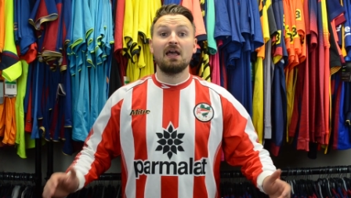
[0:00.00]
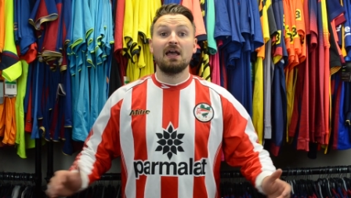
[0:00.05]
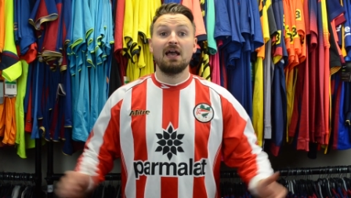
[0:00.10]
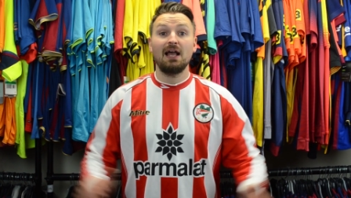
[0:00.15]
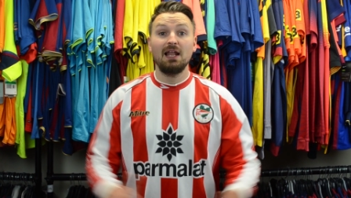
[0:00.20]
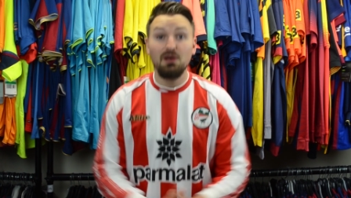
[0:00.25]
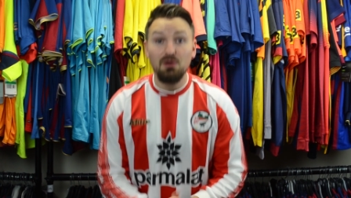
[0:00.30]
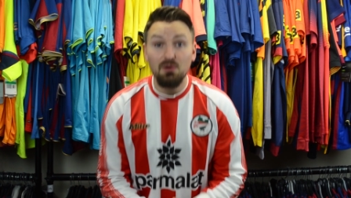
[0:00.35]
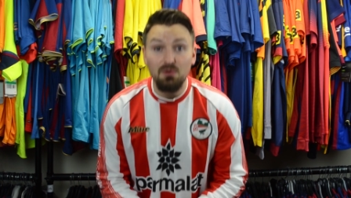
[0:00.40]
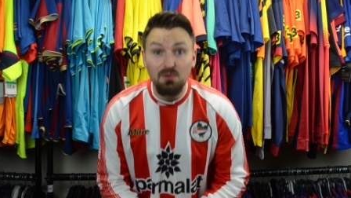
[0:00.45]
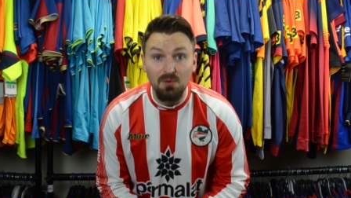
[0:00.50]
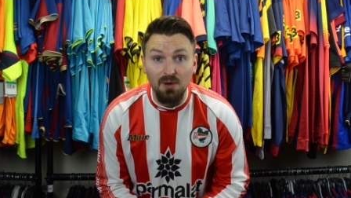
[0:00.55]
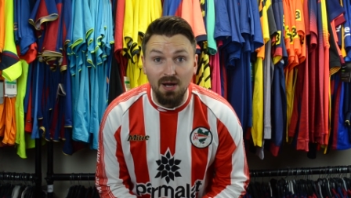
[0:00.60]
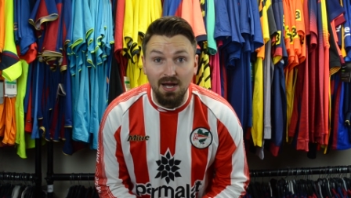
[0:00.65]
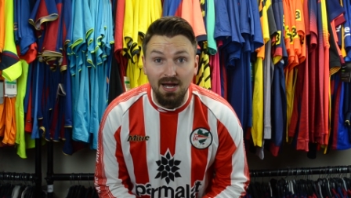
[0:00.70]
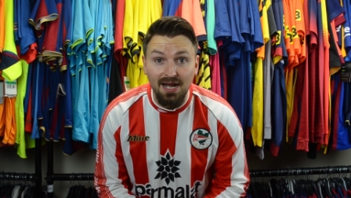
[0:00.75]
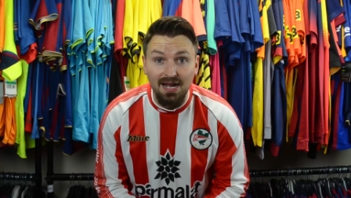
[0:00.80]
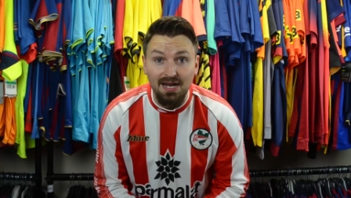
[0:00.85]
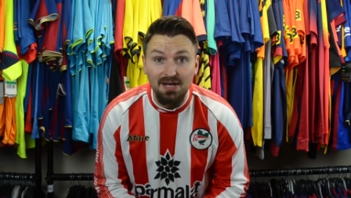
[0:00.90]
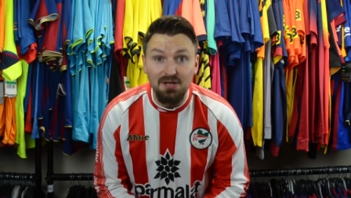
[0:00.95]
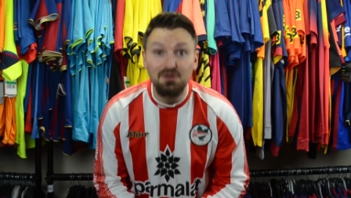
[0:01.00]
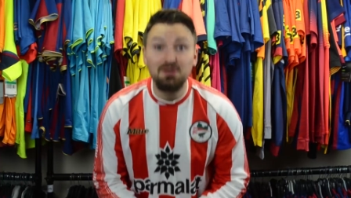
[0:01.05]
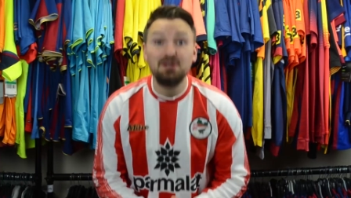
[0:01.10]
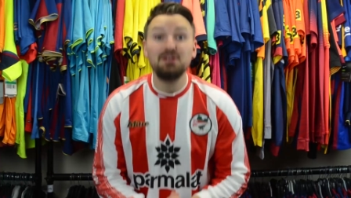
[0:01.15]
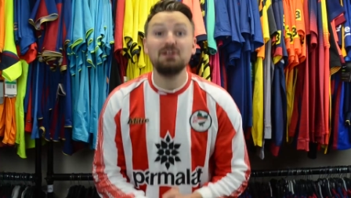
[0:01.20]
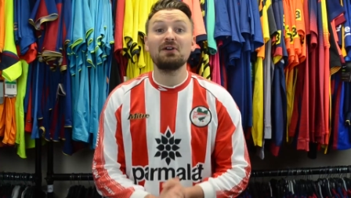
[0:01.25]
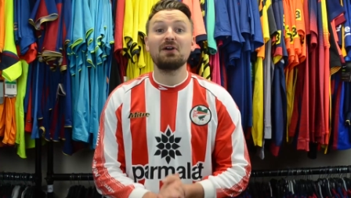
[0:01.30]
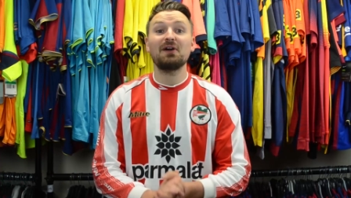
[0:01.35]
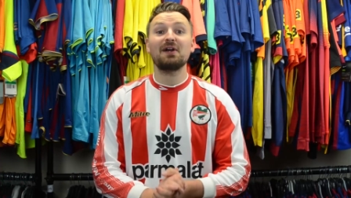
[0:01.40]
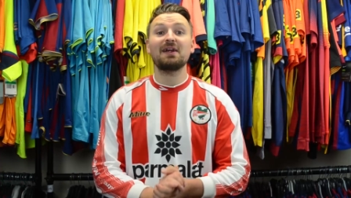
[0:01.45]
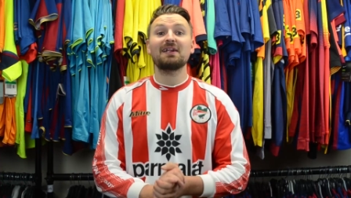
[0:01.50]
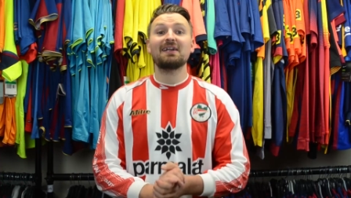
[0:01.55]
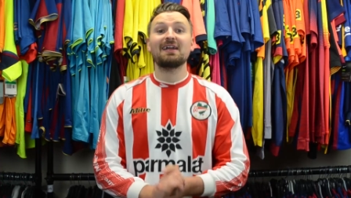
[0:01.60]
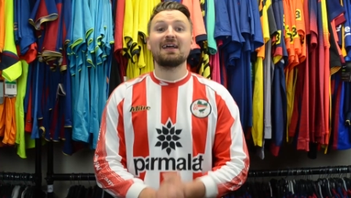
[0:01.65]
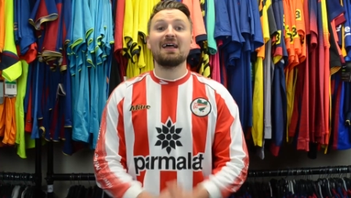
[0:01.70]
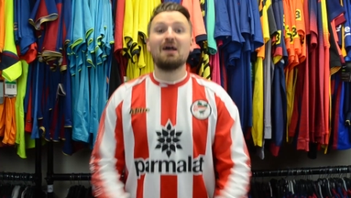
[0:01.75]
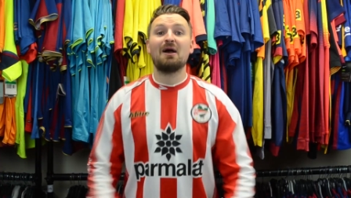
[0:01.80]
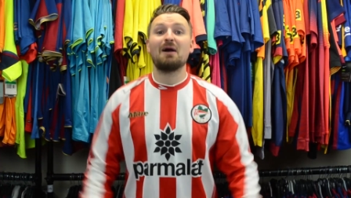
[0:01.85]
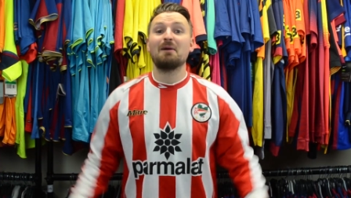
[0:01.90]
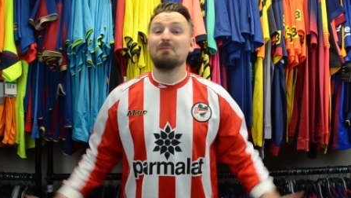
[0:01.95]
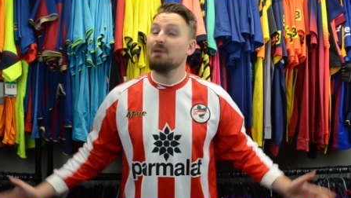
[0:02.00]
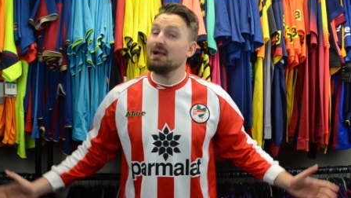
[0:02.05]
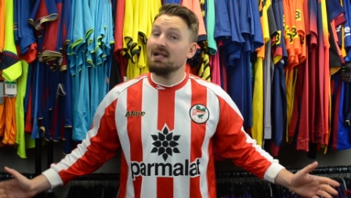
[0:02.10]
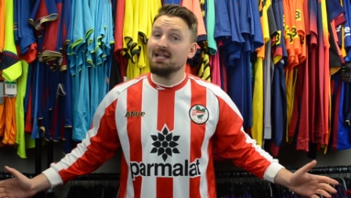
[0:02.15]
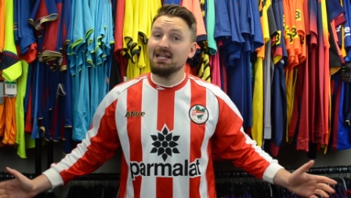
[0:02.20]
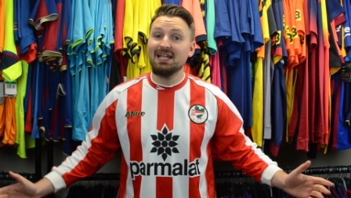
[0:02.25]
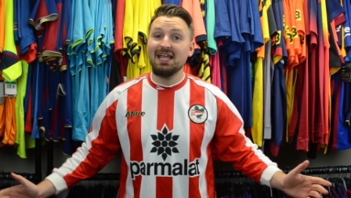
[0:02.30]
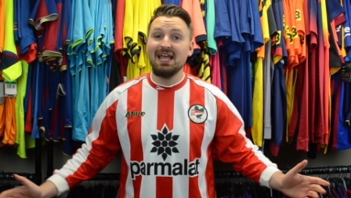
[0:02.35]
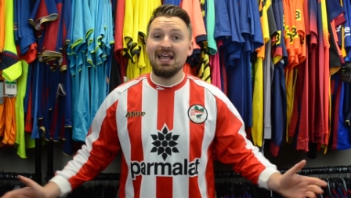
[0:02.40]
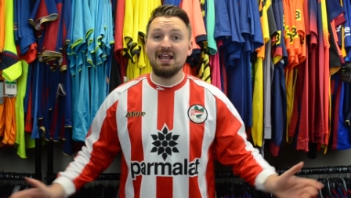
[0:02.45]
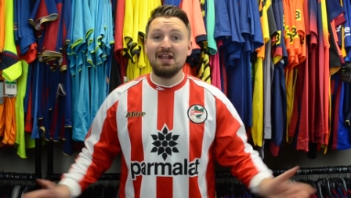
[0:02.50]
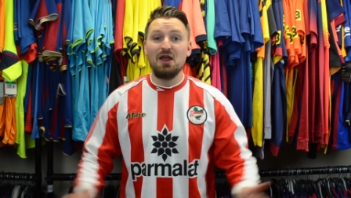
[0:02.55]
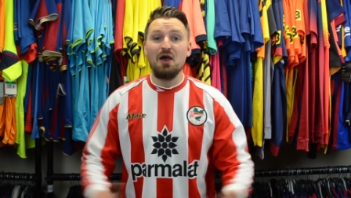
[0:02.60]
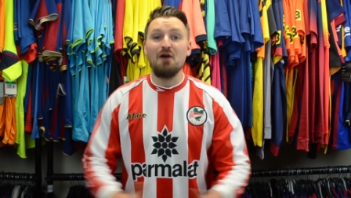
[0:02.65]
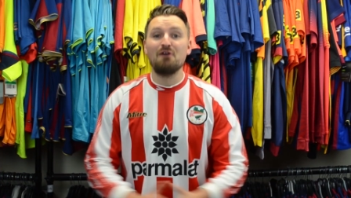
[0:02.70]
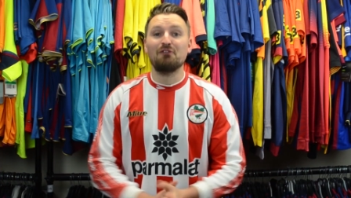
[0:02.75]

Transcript: Hello, how you doing? You alright? Back again